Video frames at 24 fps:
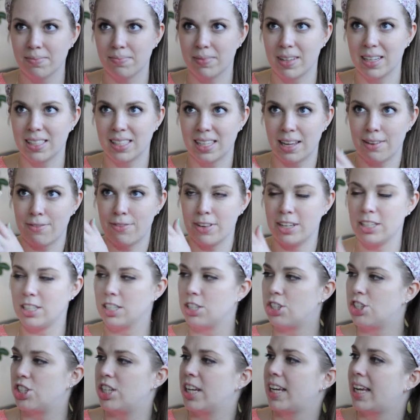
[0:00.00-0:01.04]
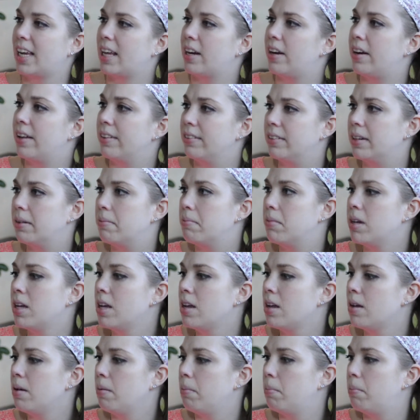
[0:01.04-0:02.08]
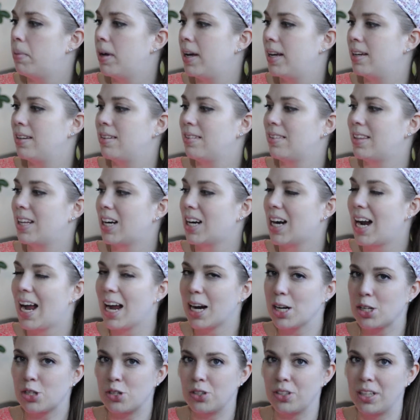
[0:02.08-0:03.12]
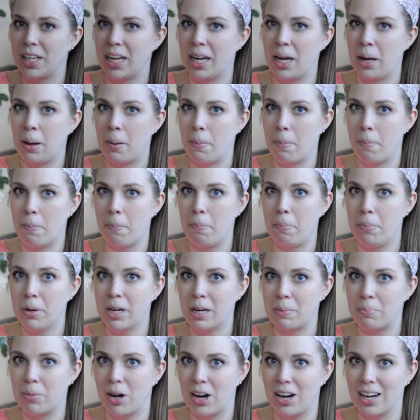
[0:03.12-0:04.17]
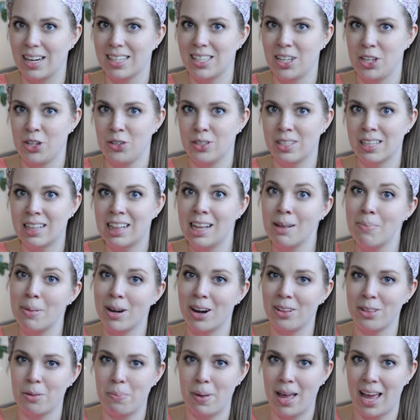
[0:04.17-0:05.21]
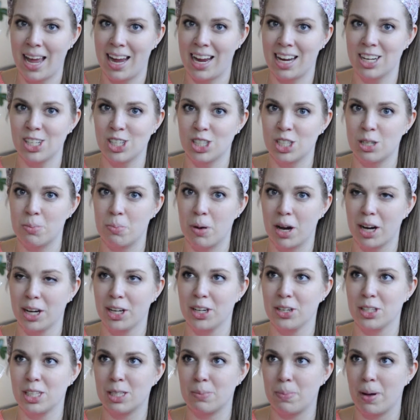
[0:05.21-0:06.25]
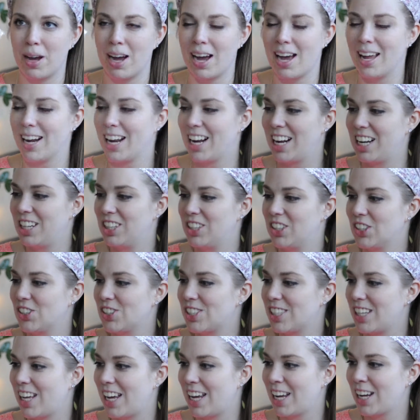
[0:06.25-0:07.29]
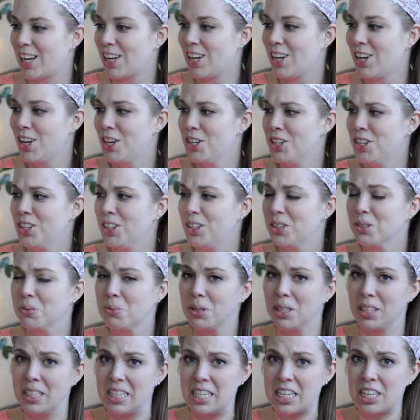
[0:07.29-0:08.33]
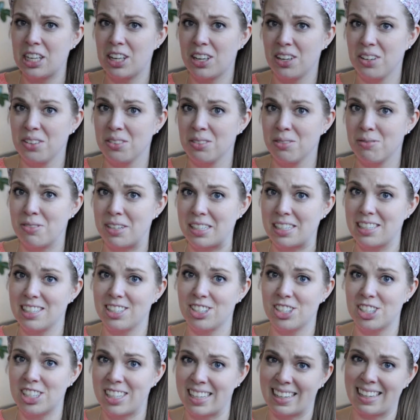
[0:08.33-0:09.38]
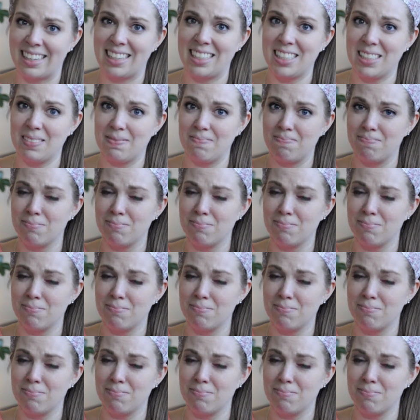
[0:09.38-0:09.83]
They say vintage ticket on them, but they're actually bookmarks, and you just clip it on the page to mark your spot, and it looks like a really cute vintage ticket.